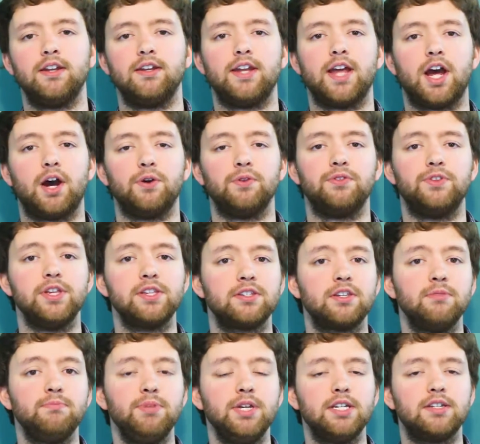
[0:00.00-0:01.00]
Now, this
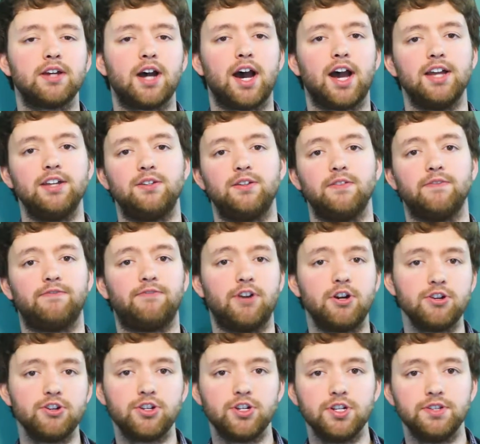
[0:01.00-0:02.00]
can be tied to
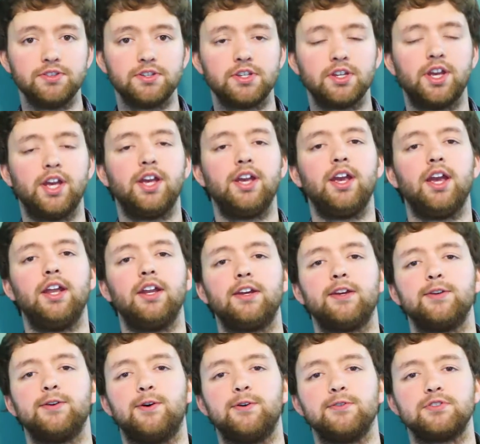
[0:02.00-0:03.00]
functions and
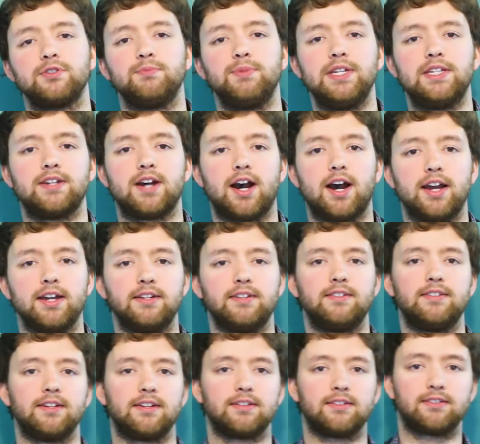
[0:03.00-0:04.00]
it can also be
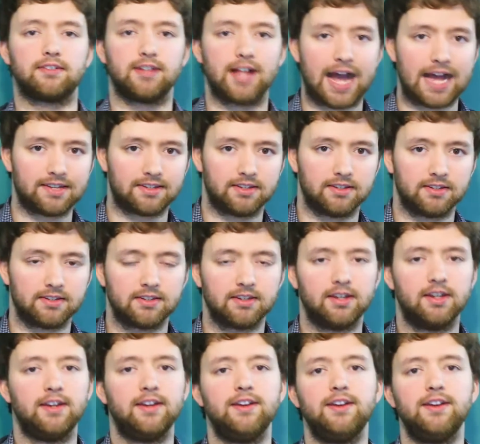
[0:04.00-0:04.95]
tied to classes.